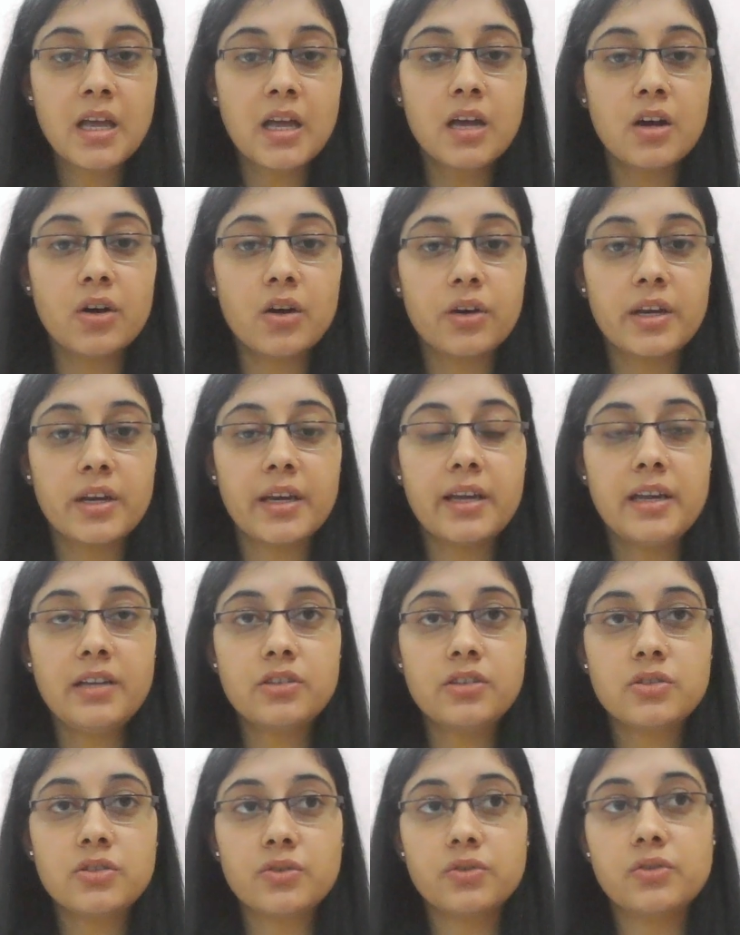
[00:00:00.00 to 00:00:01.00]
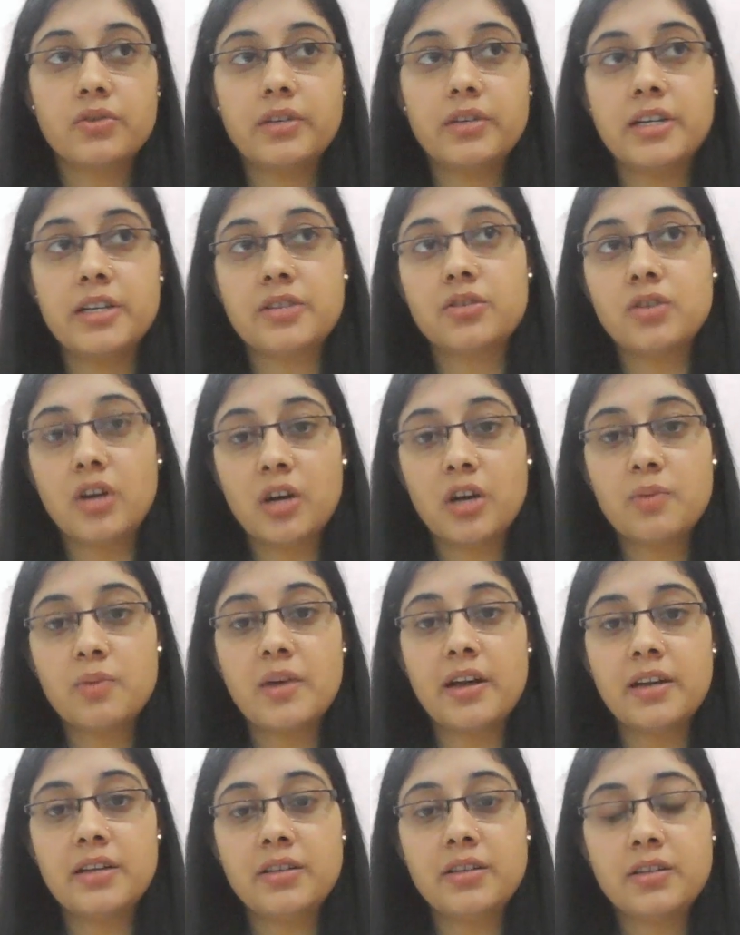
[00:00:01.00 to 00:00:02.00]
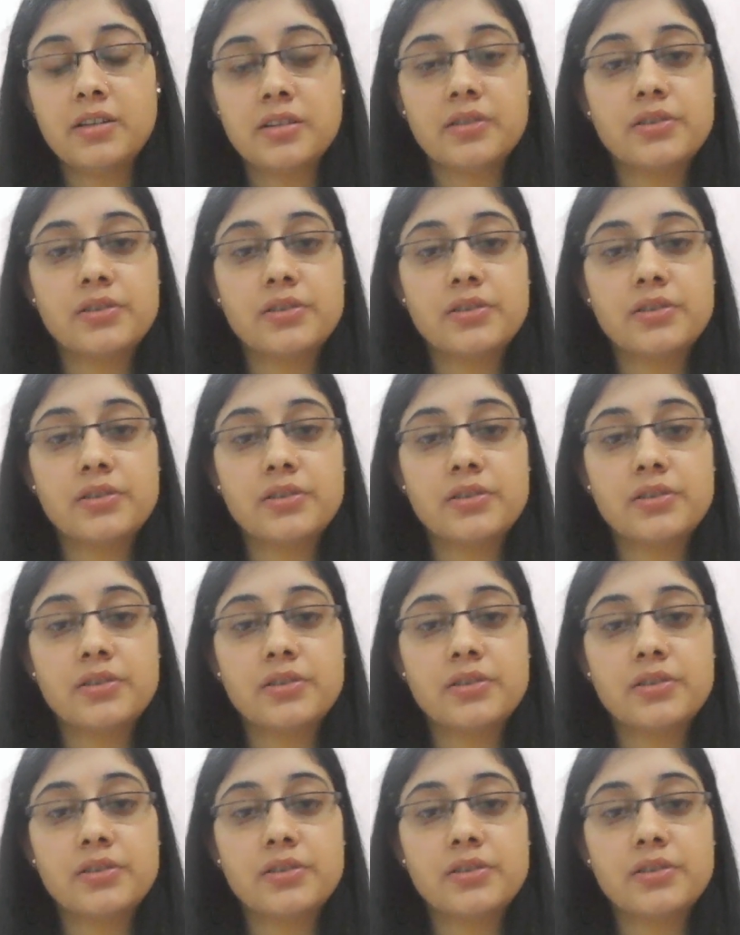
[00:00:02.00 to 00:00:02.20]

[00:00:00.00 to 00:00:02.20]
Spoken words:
Okay, so let's talk about it.